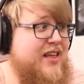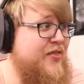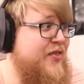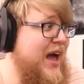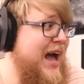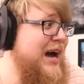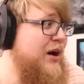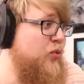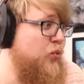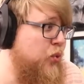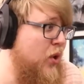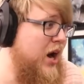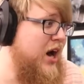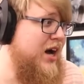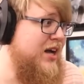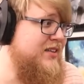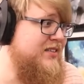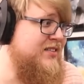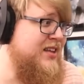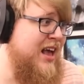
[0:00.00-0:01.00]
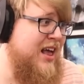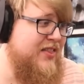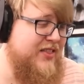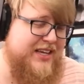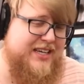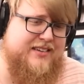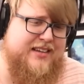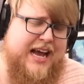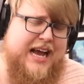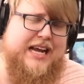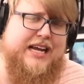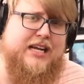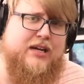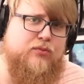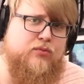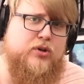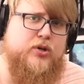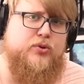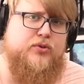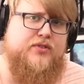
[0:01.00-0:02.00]
That was the
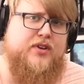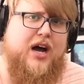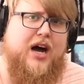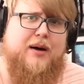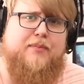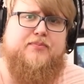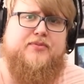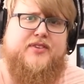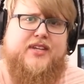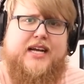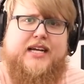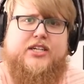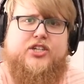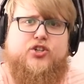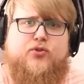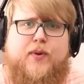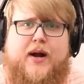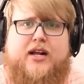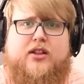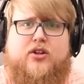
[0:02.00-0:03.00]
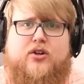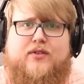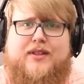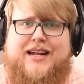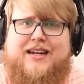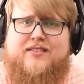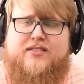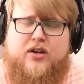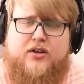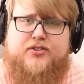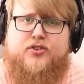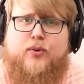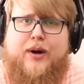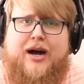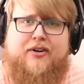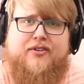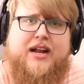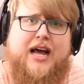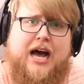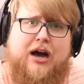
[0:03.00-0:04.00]
Taken Root update trailer that is also
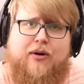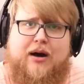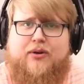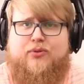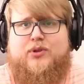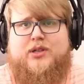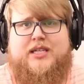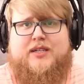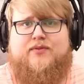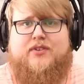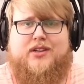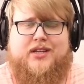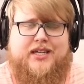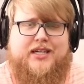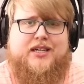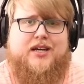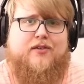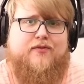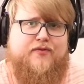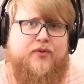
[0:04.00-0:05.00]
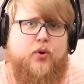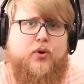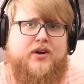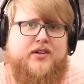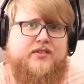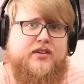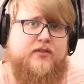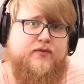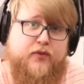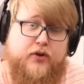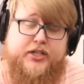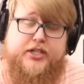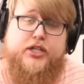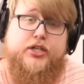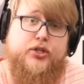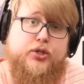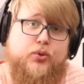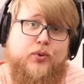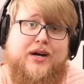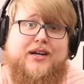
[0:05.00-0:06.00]
out now. I will leave a link for it for
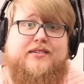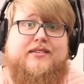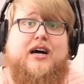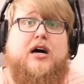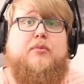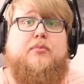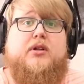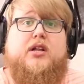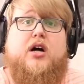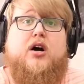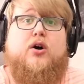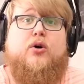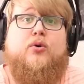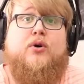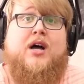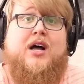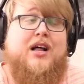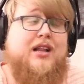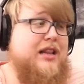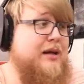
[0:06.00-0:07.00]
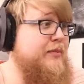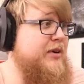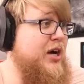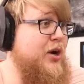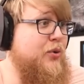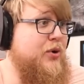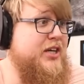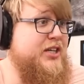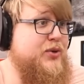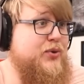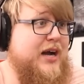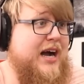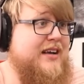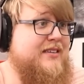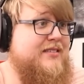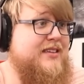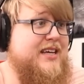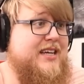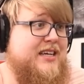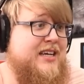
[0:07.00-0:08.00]
you down below. Let me know what you
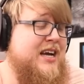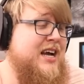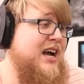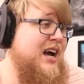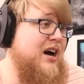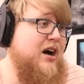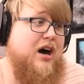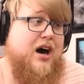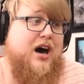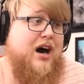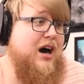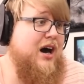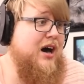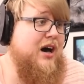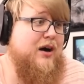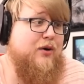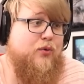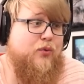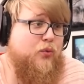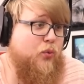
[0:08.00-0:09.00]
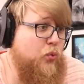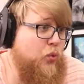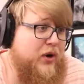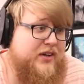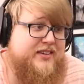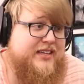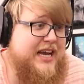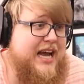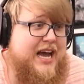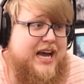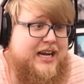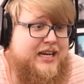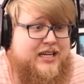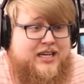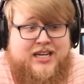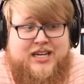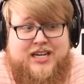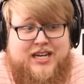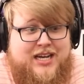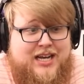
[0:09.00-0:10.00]
guys think. Uh, once
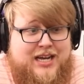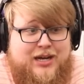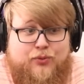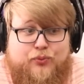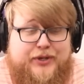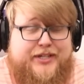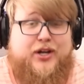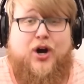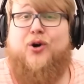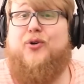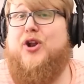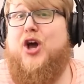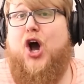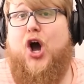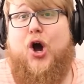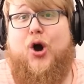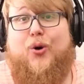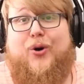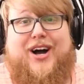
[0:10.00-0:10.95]
again, we don't know.